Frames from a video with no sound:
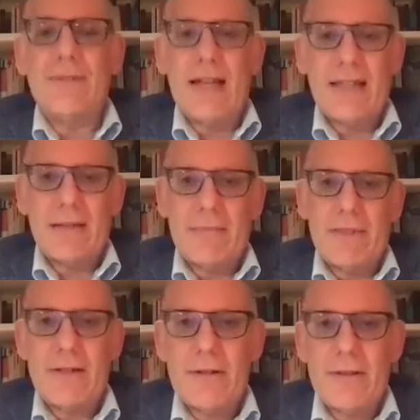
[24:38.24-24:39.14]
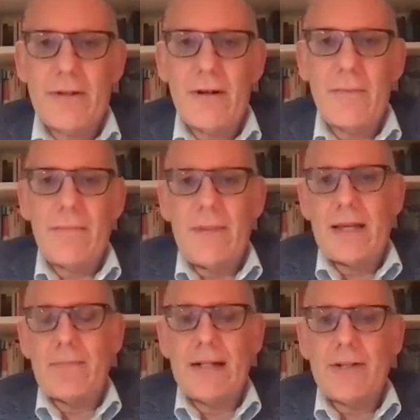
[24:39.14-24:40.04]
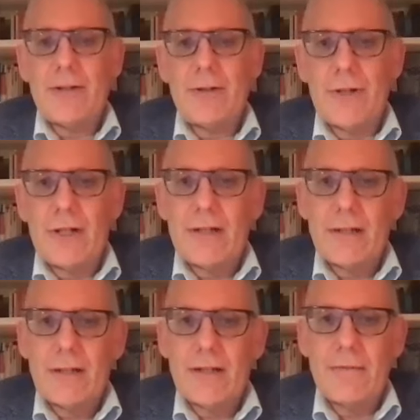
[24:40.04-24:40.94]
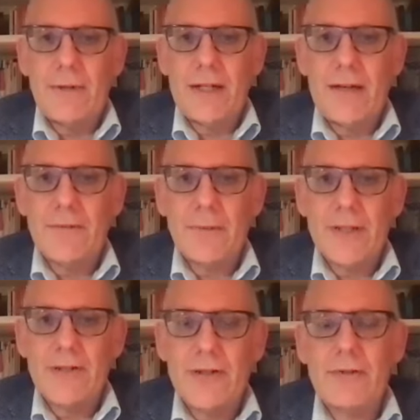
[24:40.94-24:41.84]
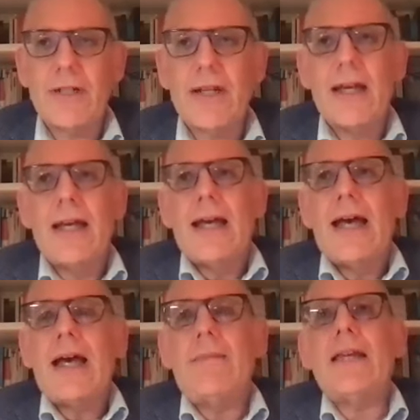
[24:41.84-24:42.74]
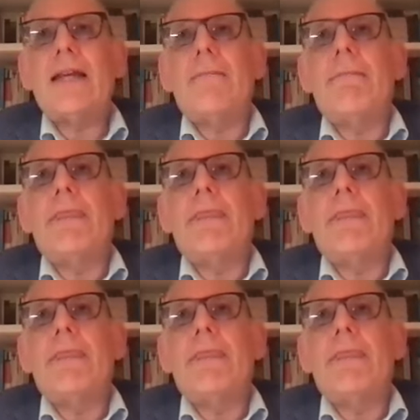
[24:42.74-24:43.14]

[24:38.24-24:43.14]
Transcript: of like them, but they're all like my children. One loves one's children. I mean,